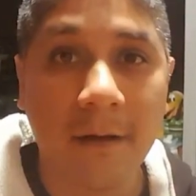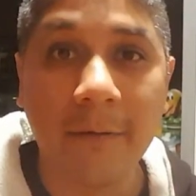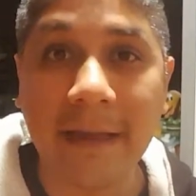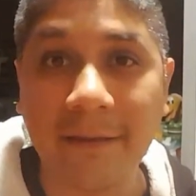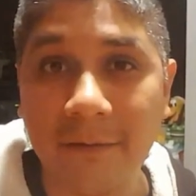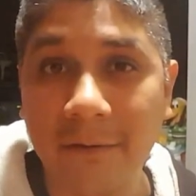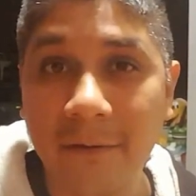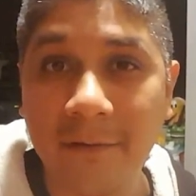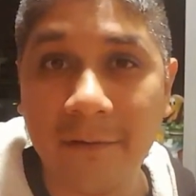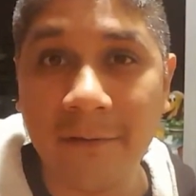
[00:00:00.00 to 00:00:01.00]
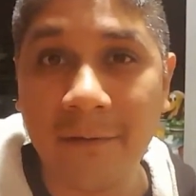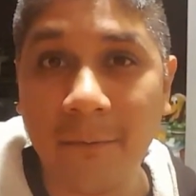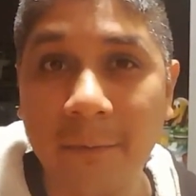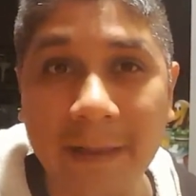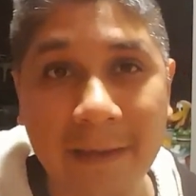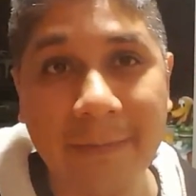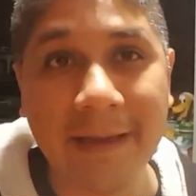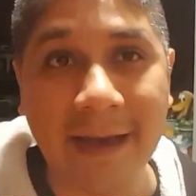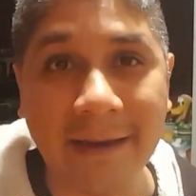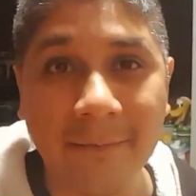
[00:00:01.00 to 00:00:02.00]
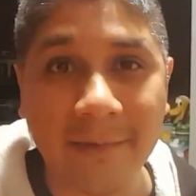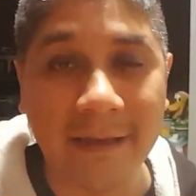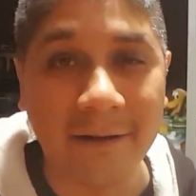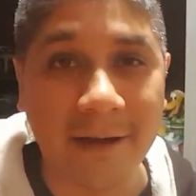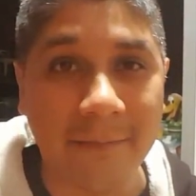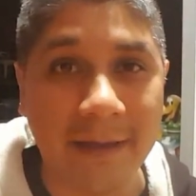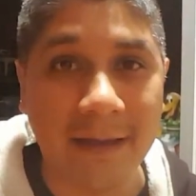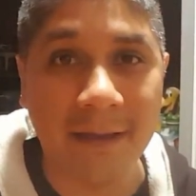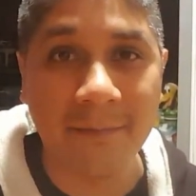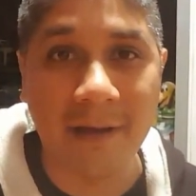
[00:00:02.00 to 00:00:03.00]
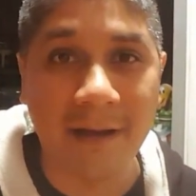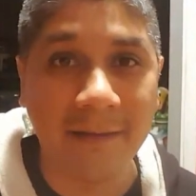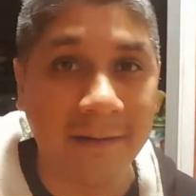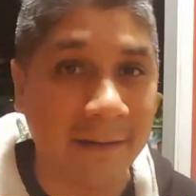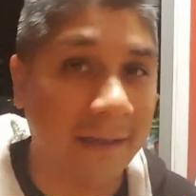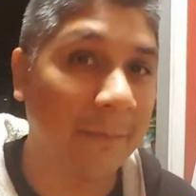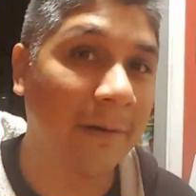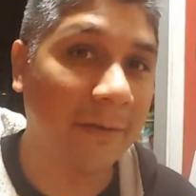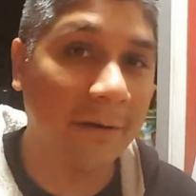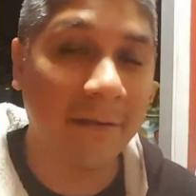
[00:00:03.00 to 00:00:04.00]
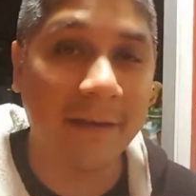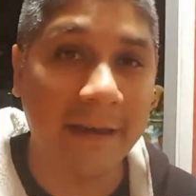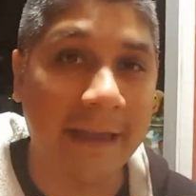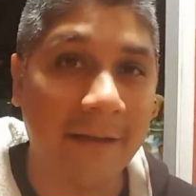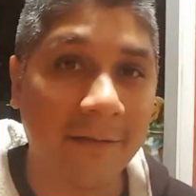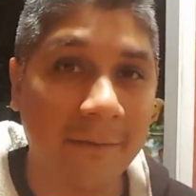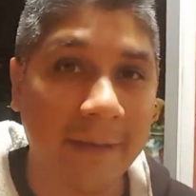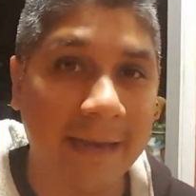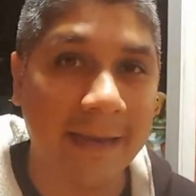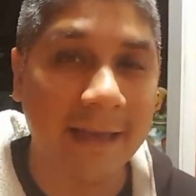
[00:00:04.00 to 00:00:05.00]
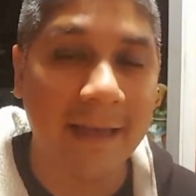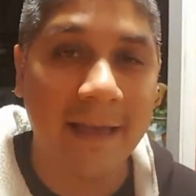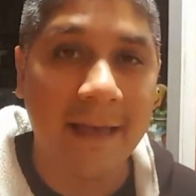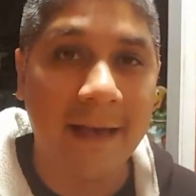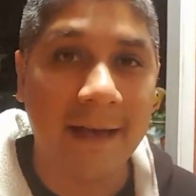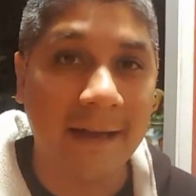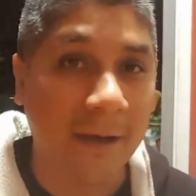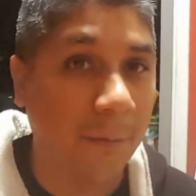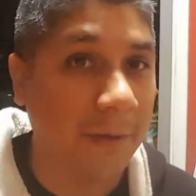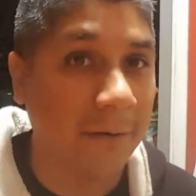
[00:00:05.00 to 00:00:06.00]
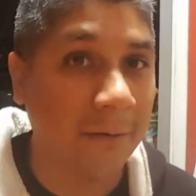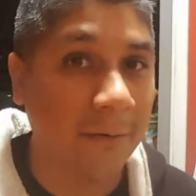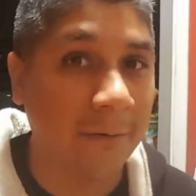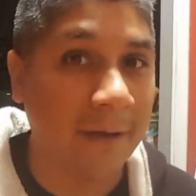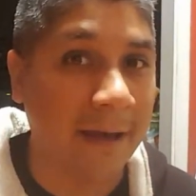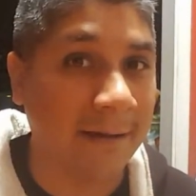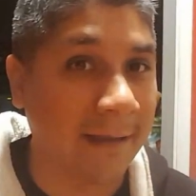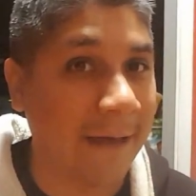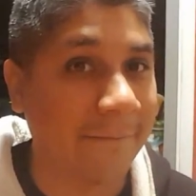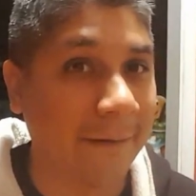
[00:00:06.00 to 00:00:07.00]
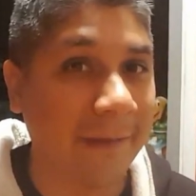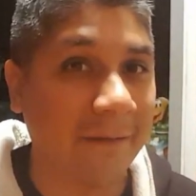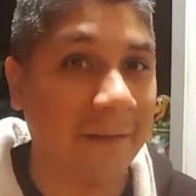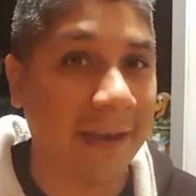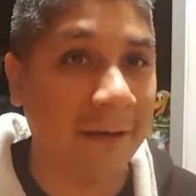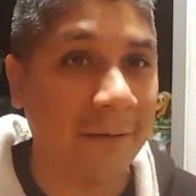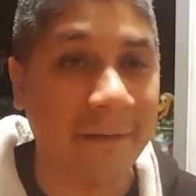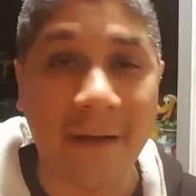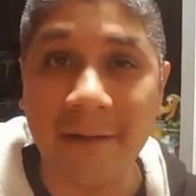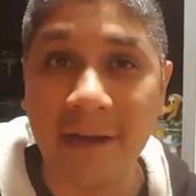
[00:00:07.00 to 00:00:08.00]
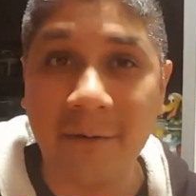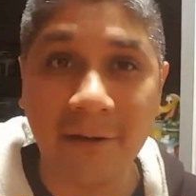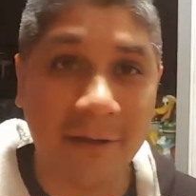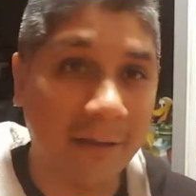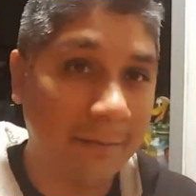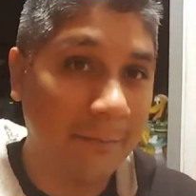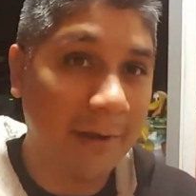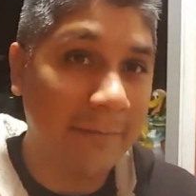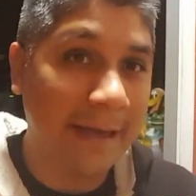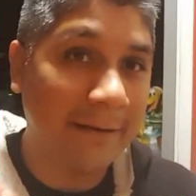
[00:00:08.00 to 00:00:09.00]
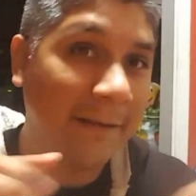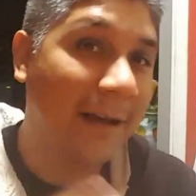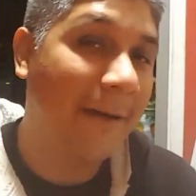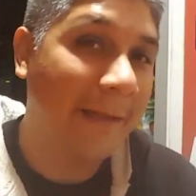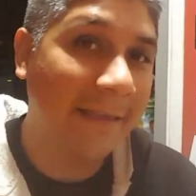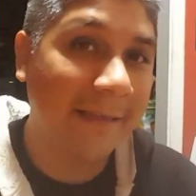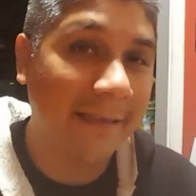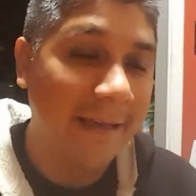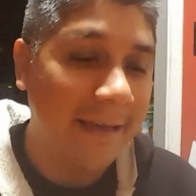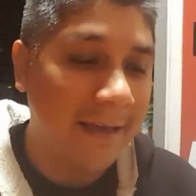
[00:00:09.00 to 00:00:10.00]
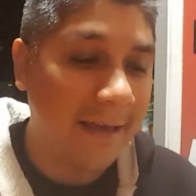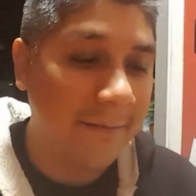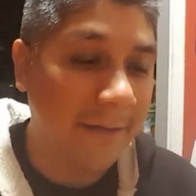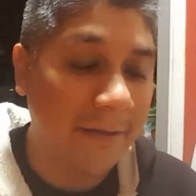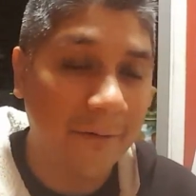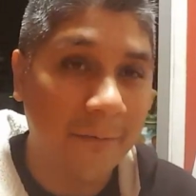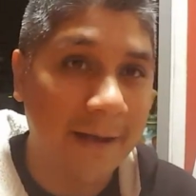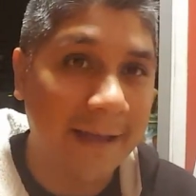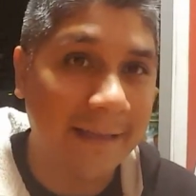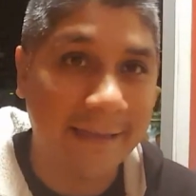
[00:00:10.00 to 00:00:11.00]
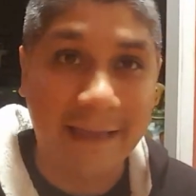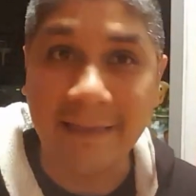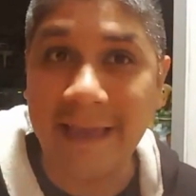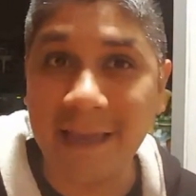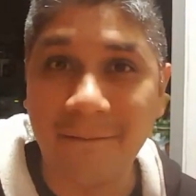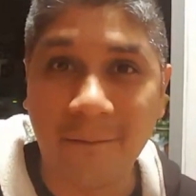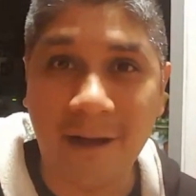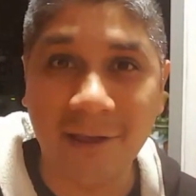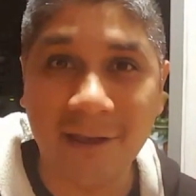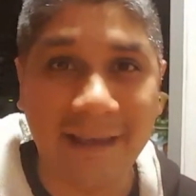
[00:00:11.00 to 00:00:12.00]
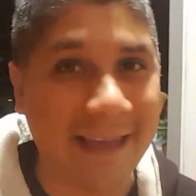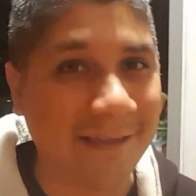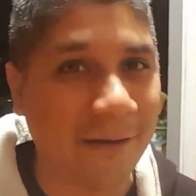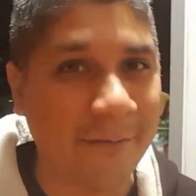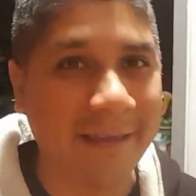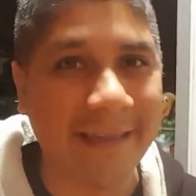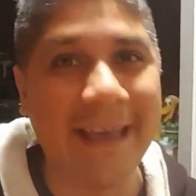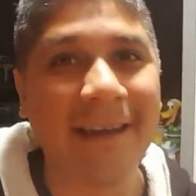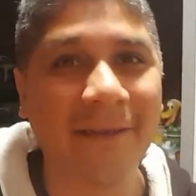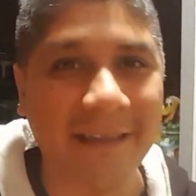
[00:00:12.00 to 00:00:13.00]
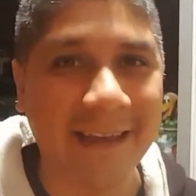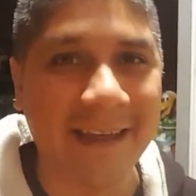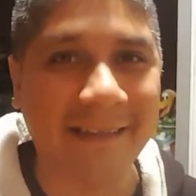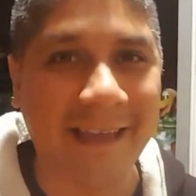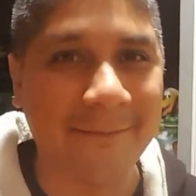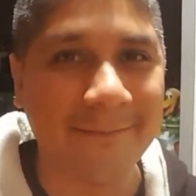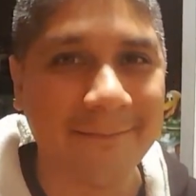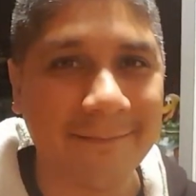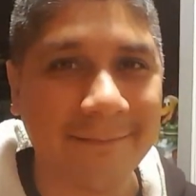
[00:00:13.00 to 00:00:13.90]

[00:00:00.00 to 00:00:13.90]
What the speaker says: All right, so those are the really big items that are coming up on the December 3rd City Council meeting. I hope you got a lot from this video. If you have any questions, put them down in the comments. Otherwise, I thank you for watching as always, and I'll see you next time.